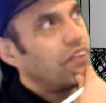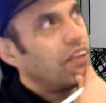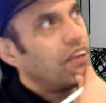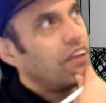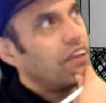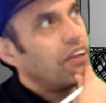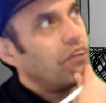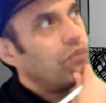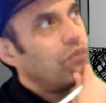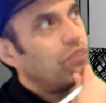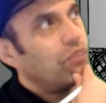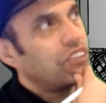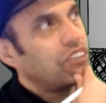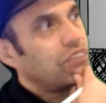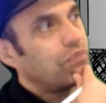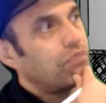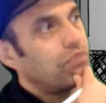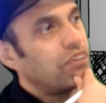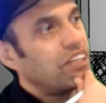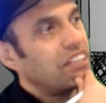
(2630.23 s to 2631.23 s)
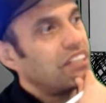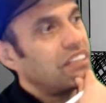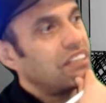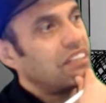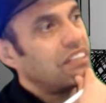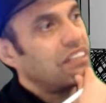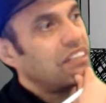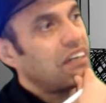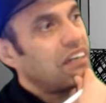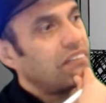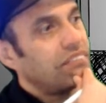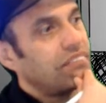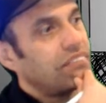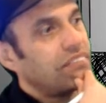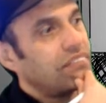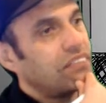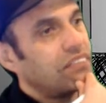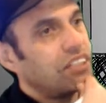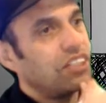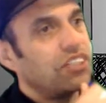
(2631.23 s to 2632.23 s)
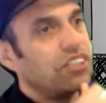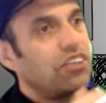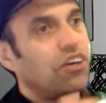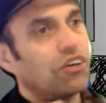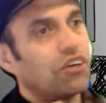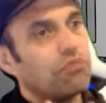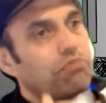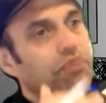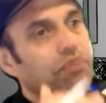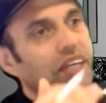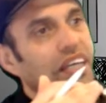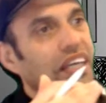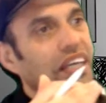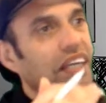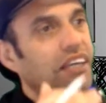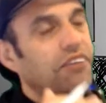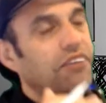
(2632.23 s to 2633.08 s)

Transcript: it was suppressed enough to not be